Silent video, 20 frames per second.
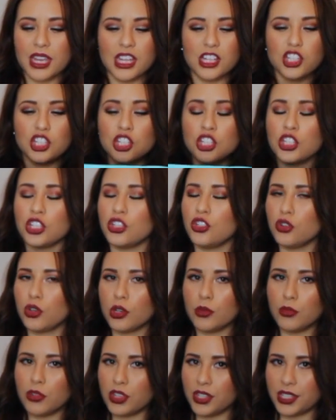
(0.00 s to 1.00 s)
It's just a
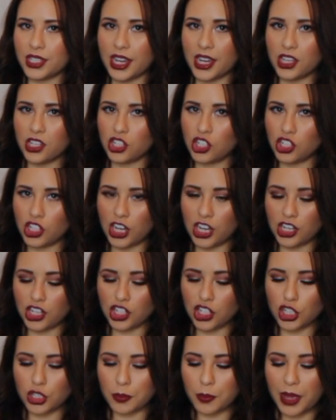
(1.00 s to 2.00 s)
normal size
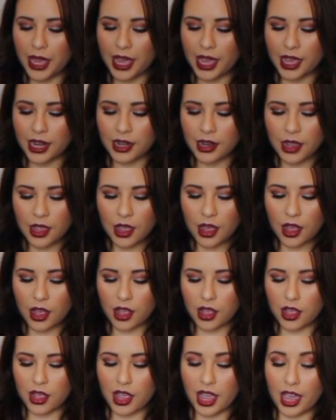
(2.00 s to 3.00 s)
changing pad.
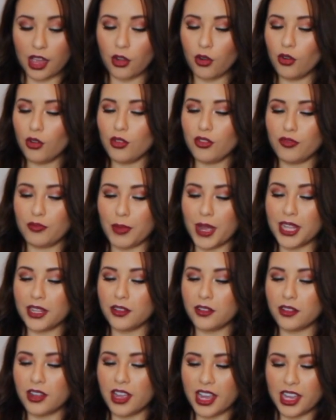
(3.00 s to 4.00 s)
I don't know if my
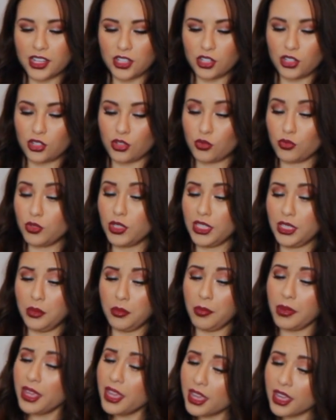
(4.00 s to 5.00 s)
little guy is just really
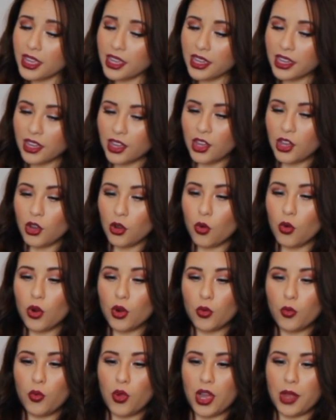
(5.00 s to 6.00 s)
big
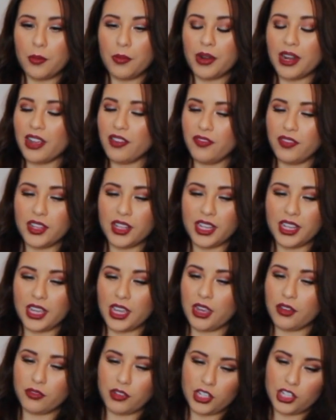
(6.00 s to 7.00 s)
or what, but I feel
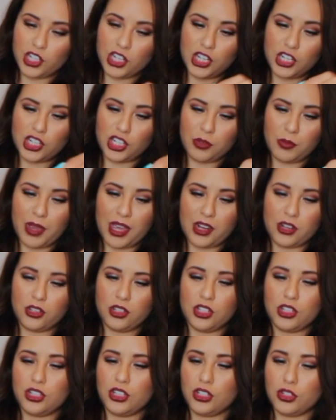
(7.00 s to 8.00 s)
every changing pad
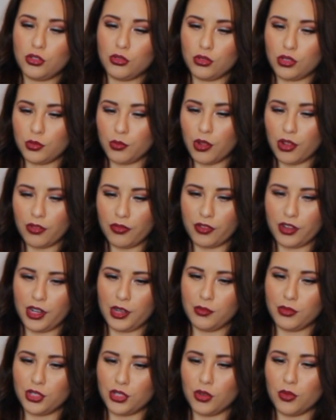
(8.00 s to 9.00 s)
is just too small for
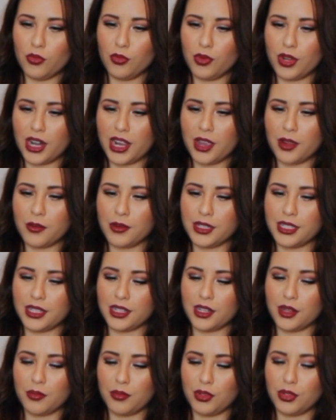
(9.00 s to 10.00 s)
him. So what I always
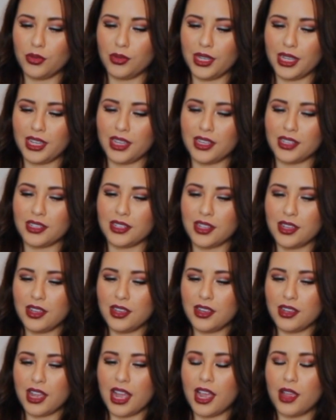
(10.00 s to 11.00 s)
end up doing is
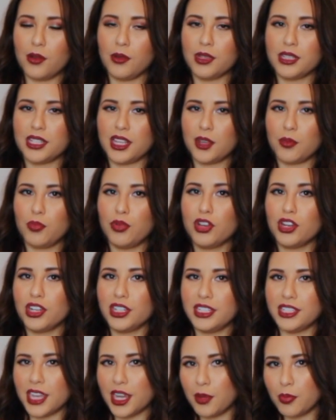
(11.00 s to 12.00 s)
I always put
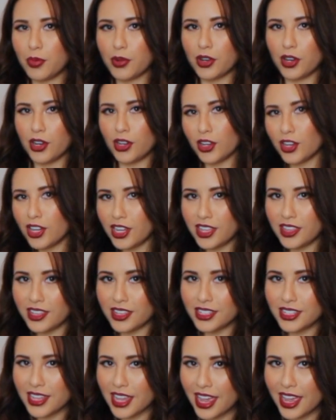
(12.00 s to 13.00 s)
a diaper underneath
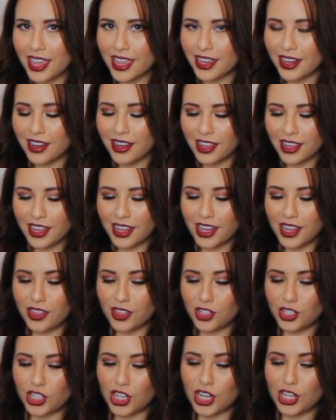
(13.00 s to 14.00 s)
his head in
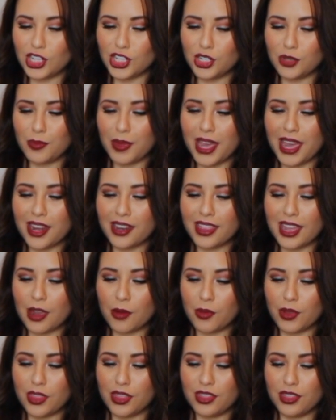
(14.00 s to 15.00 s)
the changing pad.
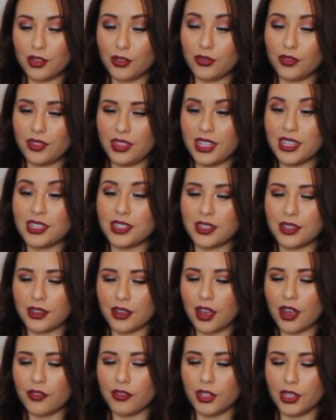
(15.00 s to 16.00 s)
That way this can
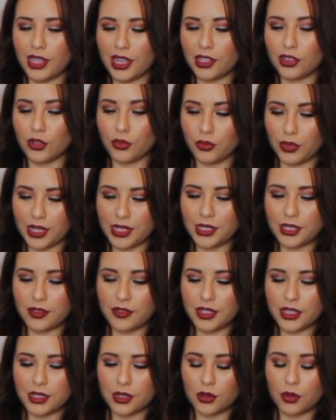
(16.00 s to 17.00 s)
cover the rest of
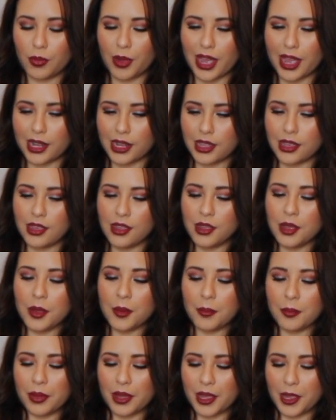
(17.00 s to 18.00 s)
his little body.
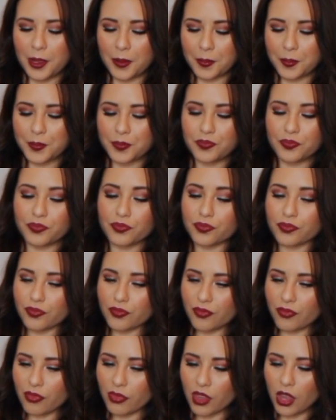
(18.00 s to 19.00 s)
But
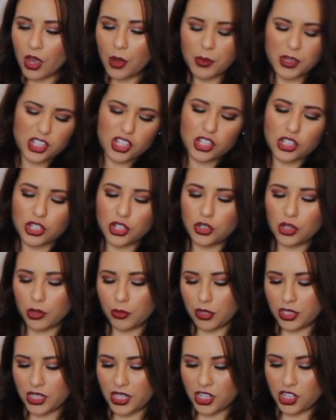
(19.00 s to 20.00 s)
it's just a
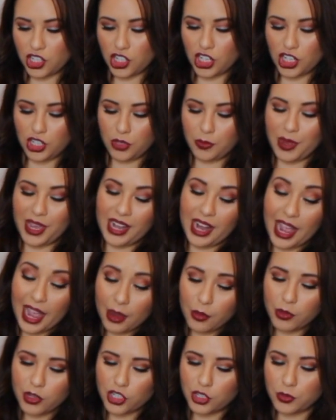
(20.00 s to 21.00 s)
normal size changing pad.
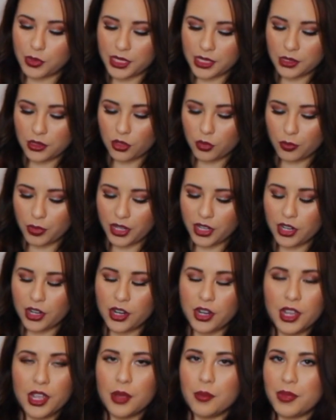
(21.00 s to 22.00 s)
I wish it was a little
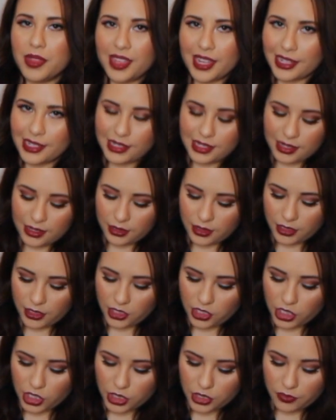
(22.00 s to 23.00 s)
bigger, but that's not
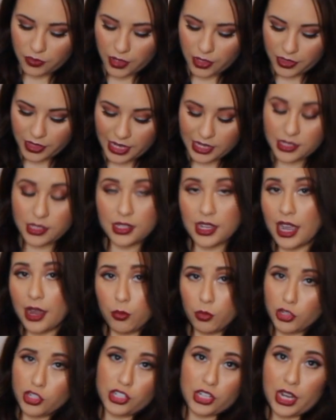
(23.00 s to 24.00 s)
Lily Jade's fault. I
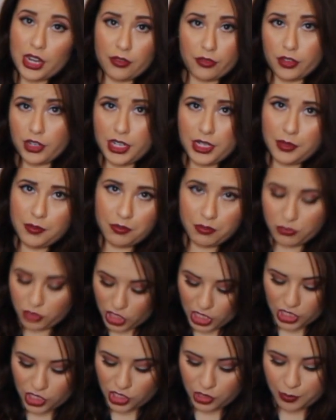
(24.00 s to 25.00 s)
wish every
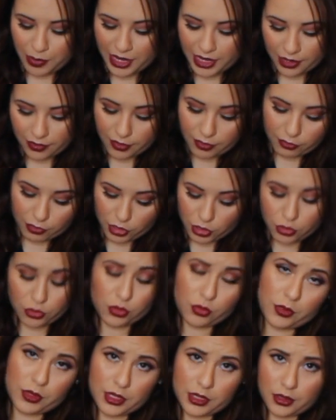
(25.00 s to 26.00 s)
changing pad I've ever
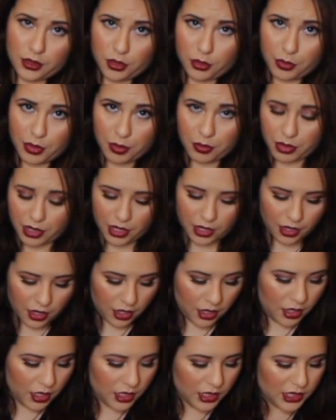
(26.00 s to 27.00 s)
used was a little bit
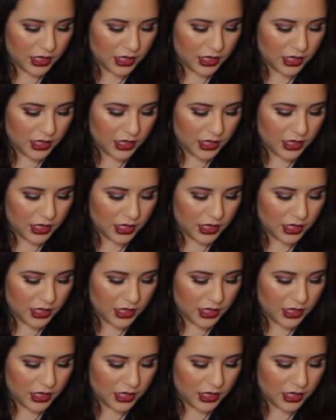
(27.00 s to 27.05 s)
bigger.